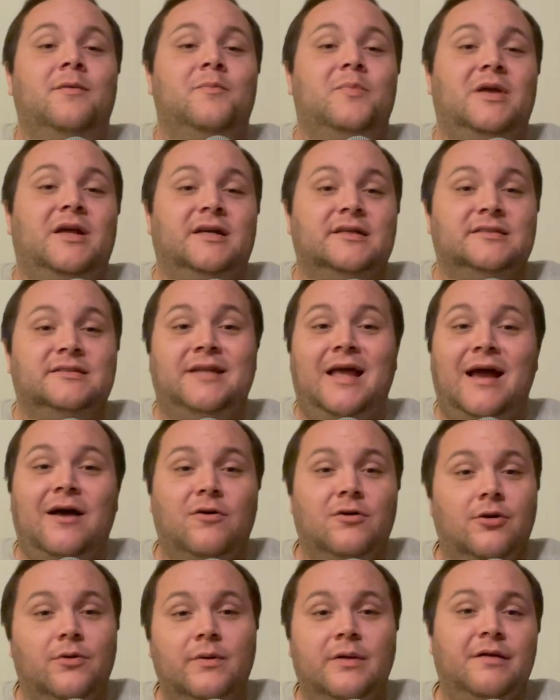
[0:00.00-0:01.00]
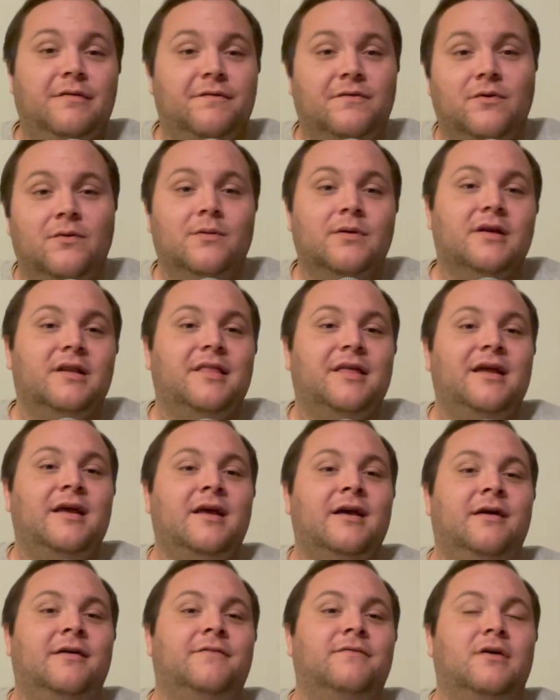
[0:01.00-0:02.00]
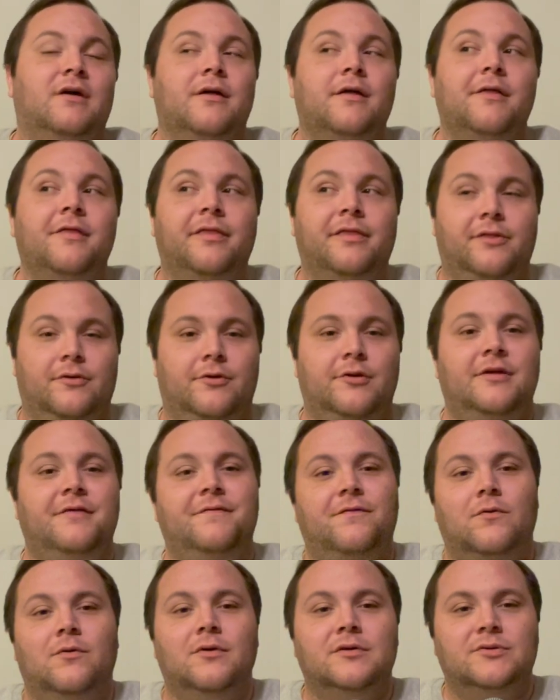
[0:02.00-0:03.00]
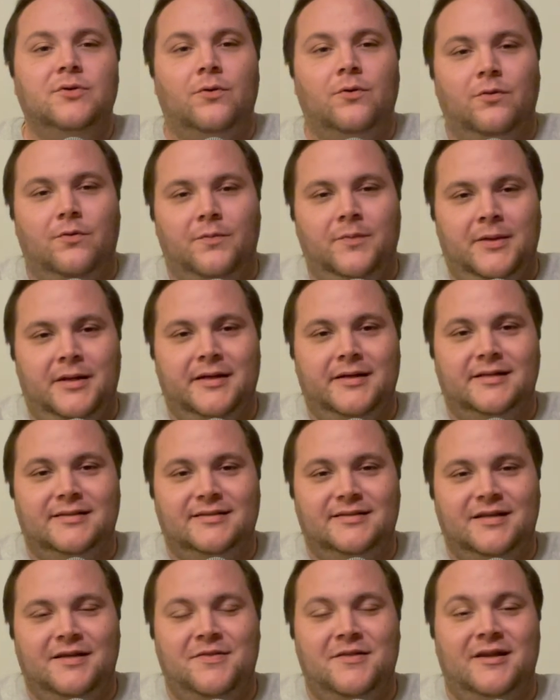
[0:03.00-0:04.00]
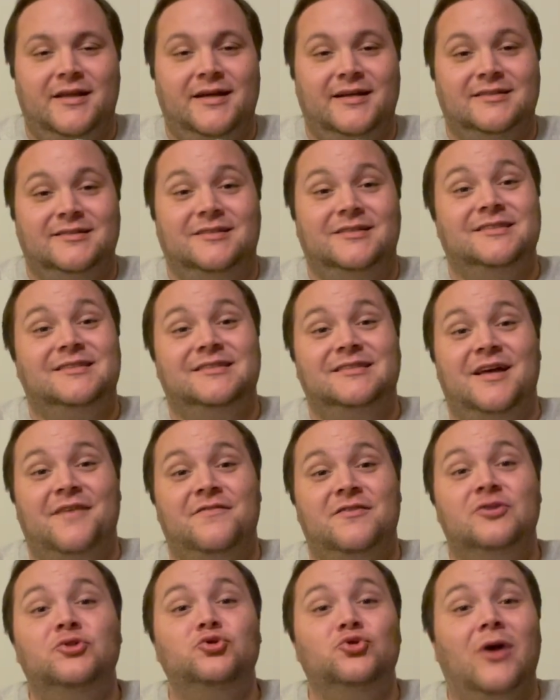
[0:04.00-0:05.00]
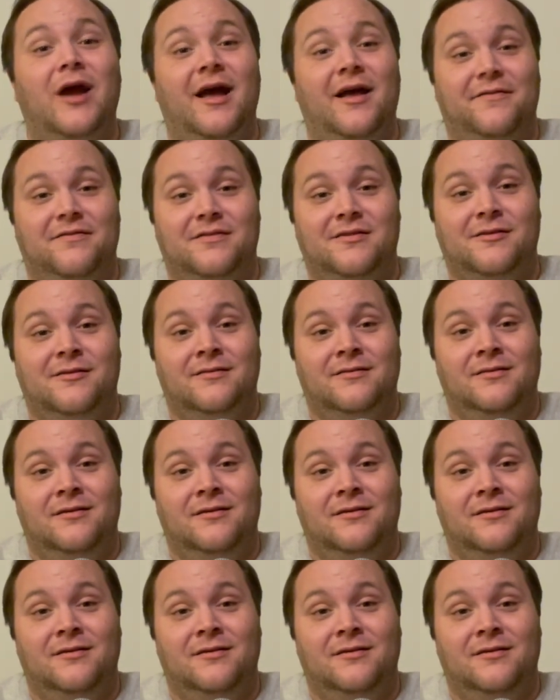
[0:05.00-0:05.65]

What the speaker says: Because now going forward, they have 34 total picks in the next 7 drafts,